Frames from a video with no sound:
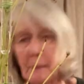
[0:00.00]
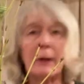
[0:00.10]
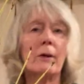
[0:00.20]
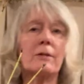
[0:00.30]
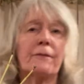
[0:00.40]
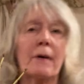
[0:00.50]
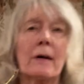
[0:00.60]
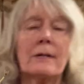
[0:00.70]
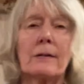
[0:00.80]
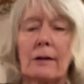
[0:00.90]
am I going to
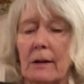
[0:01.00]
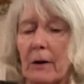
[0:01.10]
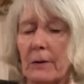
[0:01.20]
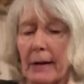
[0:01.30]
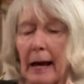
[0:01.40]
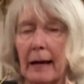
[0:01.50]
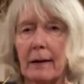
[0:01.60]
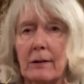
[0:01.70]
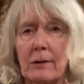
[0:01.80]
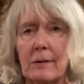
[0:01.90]
fasten those
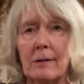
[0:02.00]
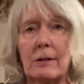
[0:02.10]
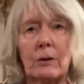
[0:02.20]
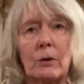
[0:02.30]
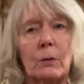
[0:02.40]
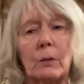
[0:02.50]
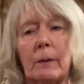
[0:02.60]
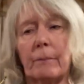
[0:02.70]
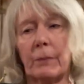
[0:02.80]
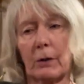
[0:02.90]
eggs
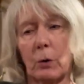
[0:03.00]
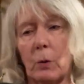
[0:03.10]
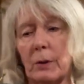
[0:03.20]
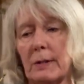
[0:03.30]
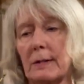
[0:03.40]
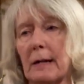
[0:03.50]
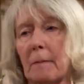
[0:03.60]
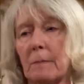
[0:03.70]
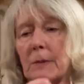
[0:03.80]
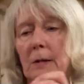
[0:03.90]
to the cornice
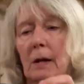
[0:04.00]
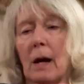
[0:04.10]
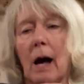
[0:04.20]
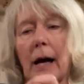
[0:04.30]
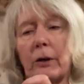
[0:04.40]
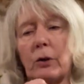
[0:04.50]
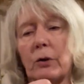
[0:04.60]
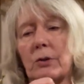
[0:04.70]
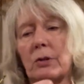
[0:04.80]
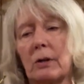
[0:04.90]
stems? I
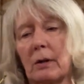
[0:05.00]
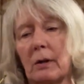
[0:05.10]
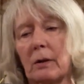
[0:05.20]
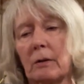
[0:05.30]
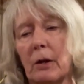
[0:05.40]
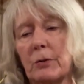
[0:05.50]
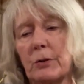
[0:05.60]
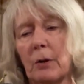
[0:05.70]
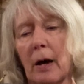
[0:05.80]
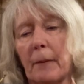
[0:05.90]
could,
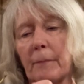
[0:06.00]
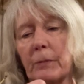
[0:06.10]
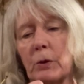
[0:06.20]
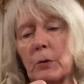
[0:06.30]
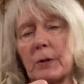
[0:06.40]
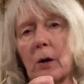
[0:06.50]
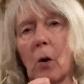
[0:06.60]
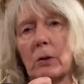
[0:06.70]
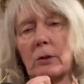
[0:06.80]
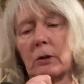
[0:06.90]
use a
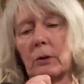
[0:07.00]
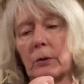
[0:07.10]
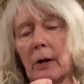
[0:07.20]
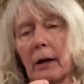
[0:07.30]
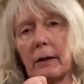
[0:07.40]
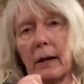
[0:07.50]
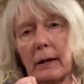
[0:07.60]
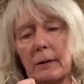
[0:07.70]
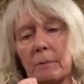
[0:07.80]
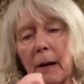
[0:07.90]
hot glue gun
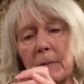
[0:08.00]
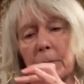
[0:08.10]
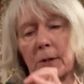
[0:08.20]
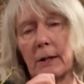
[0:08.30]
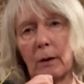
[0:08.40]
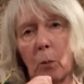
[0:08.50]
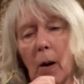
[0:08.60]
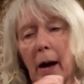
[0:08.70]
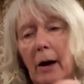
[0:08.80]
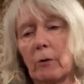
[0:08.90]
and perhaps put a little
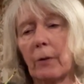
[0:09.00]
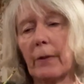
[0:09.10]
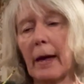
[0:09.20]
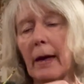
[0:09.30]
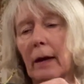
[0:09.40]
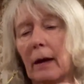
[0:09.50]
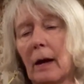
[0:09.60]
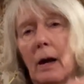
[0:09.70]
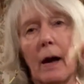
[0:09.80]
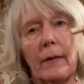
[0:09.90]
wire on there.
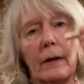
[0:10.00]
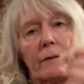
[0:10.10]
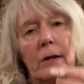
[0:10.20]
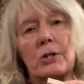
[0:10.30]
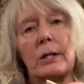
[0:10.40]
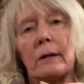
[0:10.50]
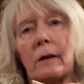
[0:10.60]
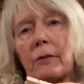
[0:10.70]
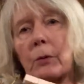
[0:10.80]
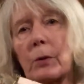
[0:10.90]
And then I
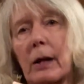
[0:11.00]
thought